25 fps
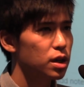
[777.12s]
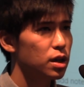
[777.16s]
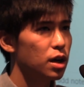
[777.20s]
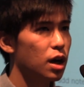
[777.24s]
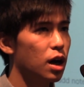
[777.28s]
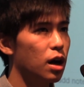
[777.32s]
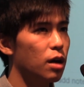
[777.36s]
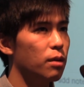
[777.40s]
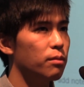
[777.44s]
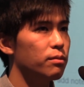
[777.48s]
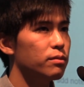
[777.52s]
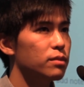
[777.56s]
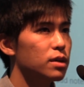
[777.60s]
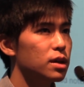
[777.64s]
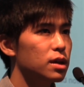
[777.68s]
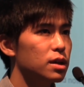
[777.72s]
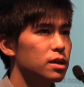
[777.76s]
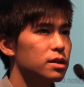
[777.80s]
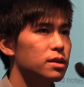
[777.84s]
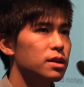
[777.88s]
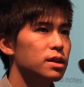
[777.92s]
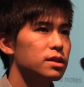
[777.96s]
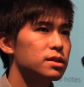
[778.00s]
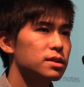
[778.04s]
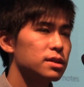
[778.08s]
that um,
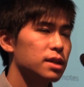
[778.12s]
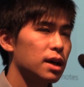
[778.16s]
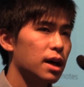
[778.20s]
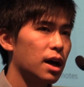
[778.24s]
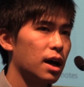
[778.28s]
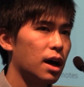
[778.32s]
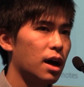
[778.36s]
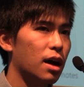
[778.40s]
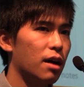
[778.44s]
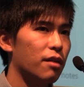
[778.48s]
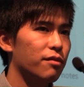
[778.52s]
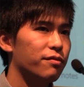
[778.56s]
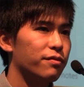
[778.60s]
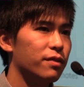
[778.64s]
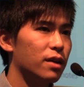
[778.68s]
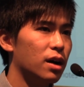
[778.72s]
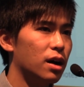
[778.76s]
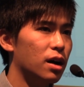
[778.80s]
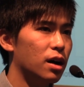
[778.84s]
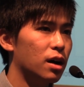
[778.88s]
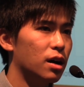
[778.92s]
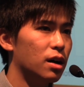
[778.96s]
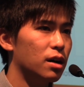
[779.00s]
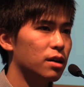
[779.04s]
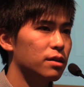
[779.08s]
this have
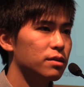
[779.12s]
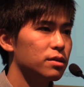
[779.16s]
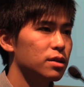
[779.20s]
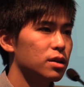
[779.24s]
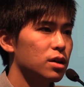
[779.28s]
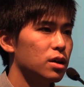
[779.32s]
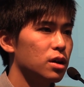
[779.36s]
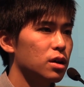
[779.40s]
uh,